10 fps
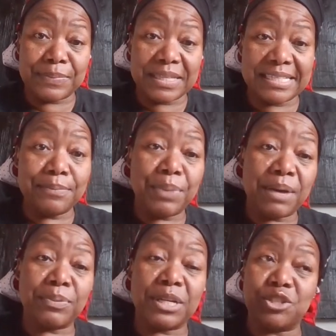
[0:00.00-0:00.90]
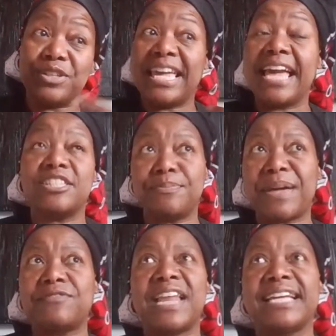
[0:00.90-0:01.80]
Zimbabwe to catch my
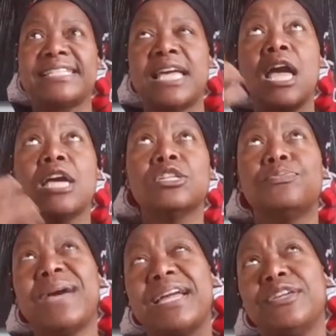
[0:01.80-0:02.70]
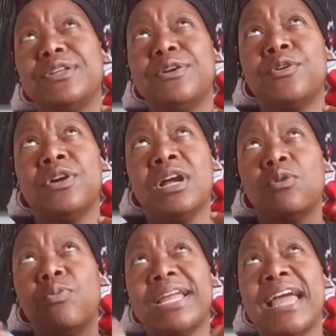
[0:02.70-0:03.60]
flight. But, you know,
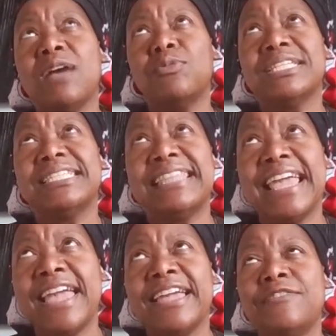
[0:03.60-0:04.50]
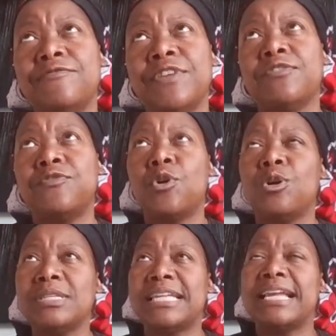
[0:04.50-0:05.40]
when I was there in Vic
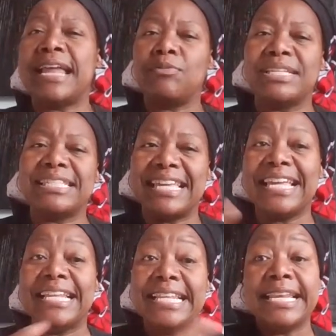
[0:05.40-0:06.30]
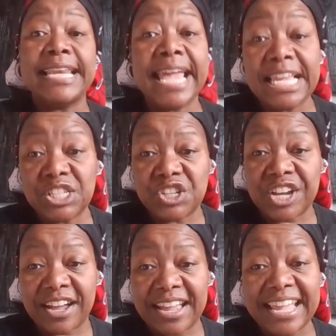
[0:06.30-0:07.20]
Falls and I was in nature,
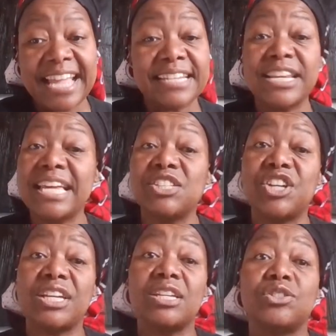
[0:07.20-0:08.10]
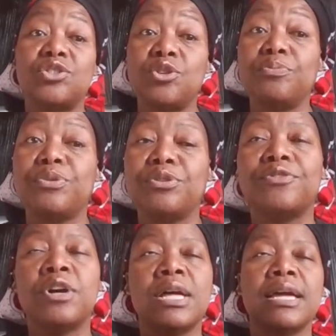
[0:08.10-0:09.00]
and nature is so beautiful.
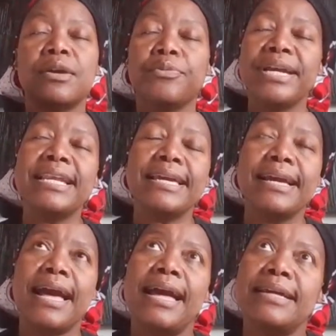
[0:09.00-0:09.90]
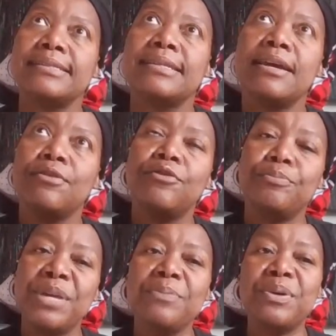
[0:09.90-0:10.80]
Really, guys, for
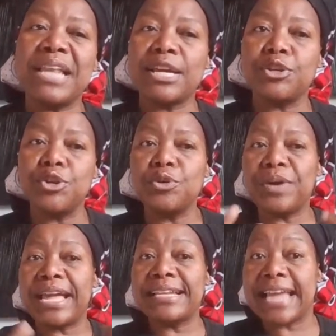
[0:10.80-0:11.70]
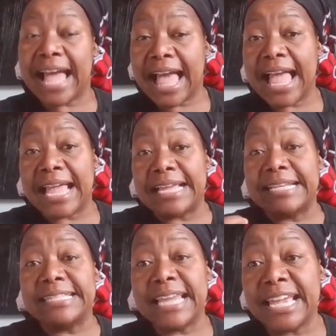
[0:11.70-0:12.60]
people like you and I,
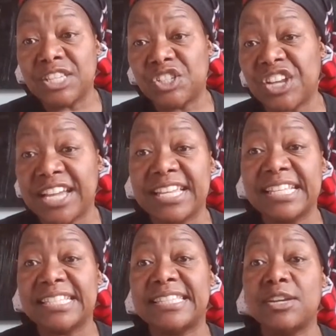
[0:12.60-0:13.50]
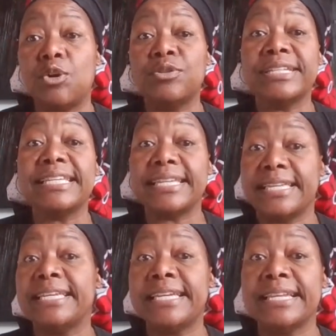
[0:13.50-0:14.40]
nature is the only
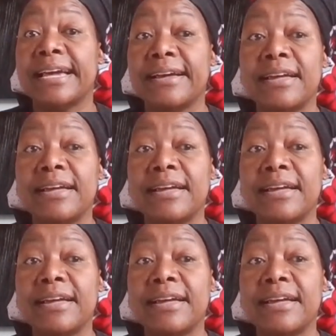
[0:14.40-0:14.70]
healer.